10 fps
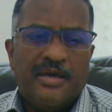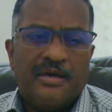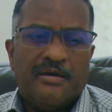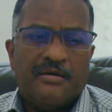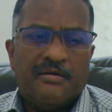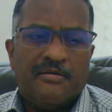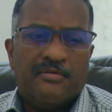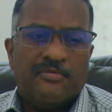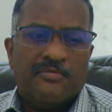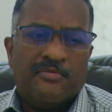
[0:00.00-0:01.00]

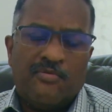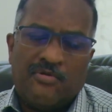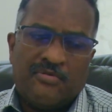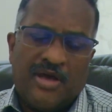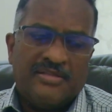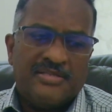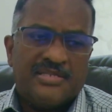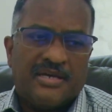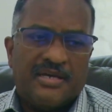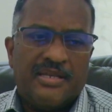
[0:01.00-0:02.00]
on the other
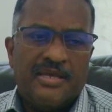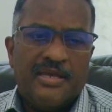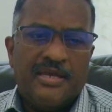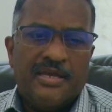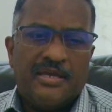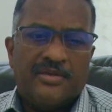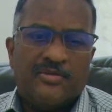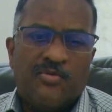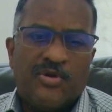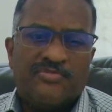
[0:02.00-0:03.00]
side, you
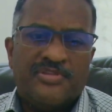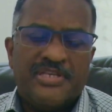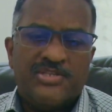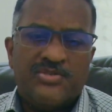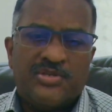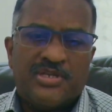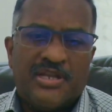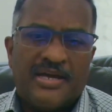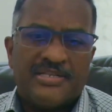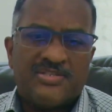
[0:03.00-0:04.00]
know, one of the things you
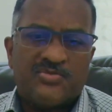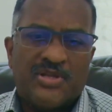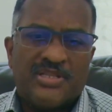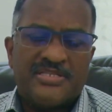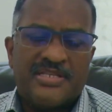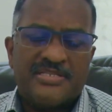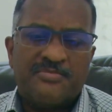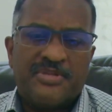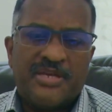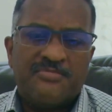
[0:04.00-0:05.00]
realize as well is that
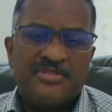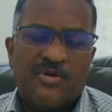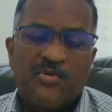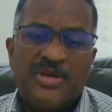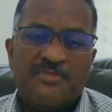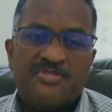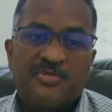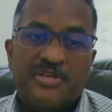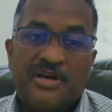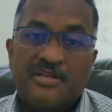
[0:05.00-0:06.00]
sometimes the OEMs
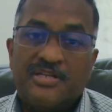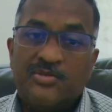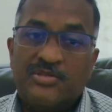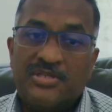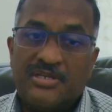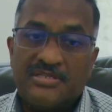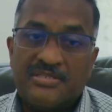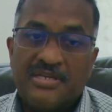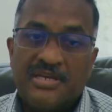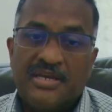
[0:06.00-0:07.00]
have been underutilized.
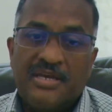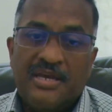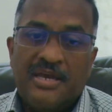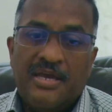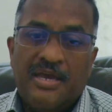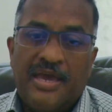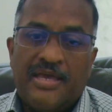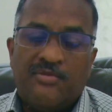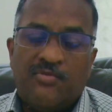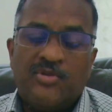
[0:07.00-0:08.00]

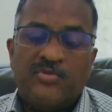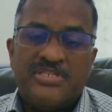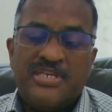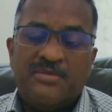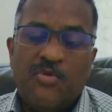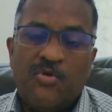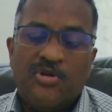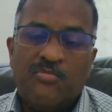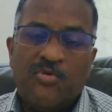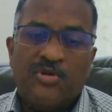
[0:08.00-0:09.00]
And what we're seeing more
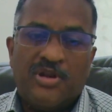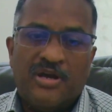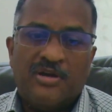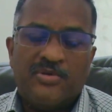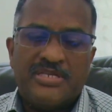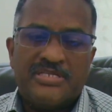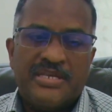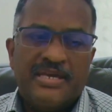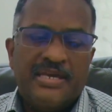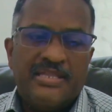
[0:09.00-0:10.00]
and more now is
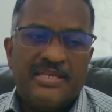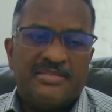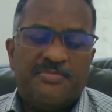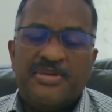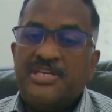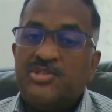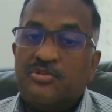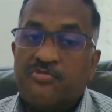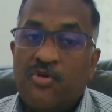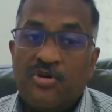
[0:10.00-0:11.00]
a big
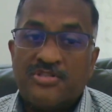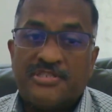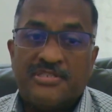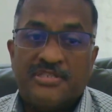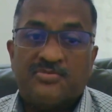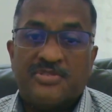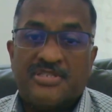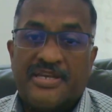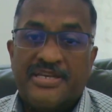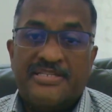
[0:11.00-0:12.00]
issue of cost. And this
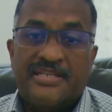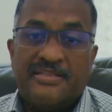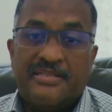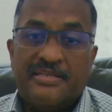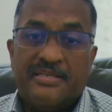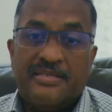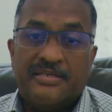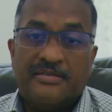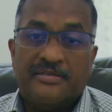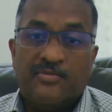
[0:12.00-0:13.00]
was raised at
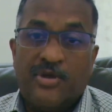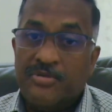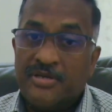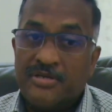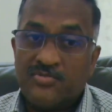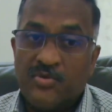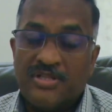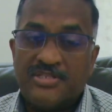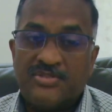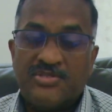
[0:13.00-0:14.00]
the webinar as
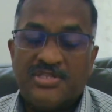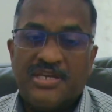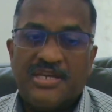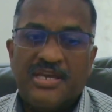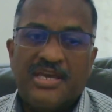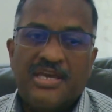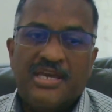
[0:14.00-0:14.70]
well, is to say,